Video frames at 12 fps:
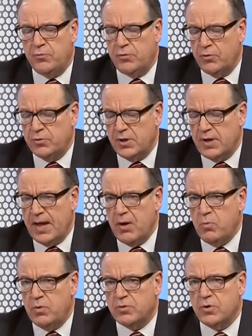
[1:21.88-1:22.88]
So
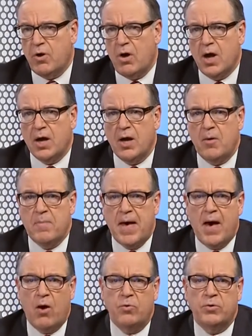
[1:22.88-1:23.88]
today we'll talk
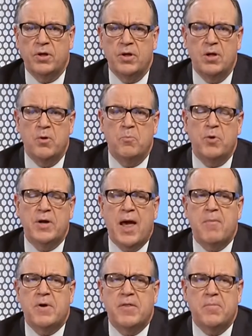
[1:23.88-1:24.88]
about
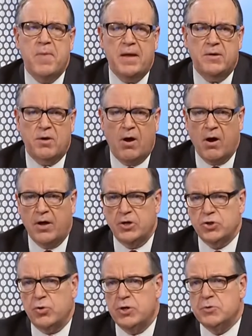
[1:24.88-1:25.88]
predominantly the main
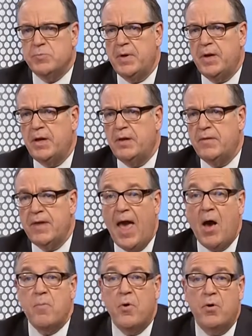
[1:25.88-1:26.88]
target joints being the
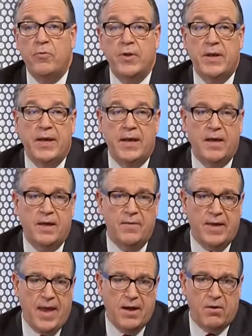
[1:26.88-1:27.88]
elbow, the knee,
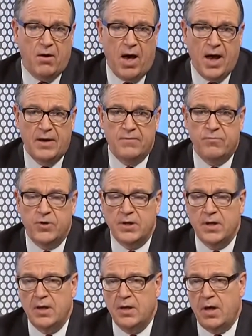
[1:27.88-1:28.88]
and the ankle
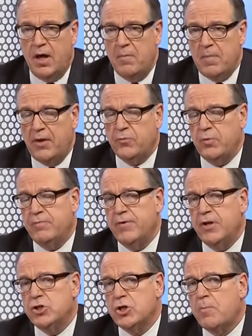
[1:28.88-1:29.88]
hindfoot. As we
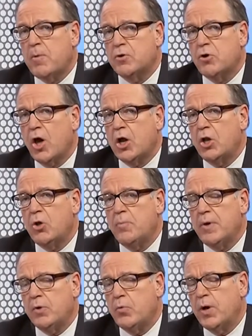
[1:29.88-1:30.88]
finish up, I'll talk a little
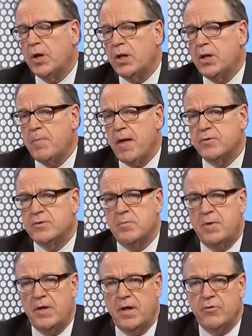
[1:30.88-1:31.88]
bit quickly about
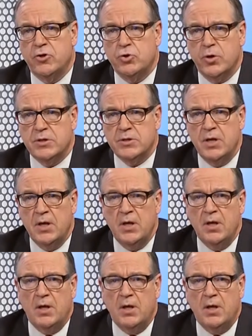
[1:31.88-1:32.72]
some of the other joints.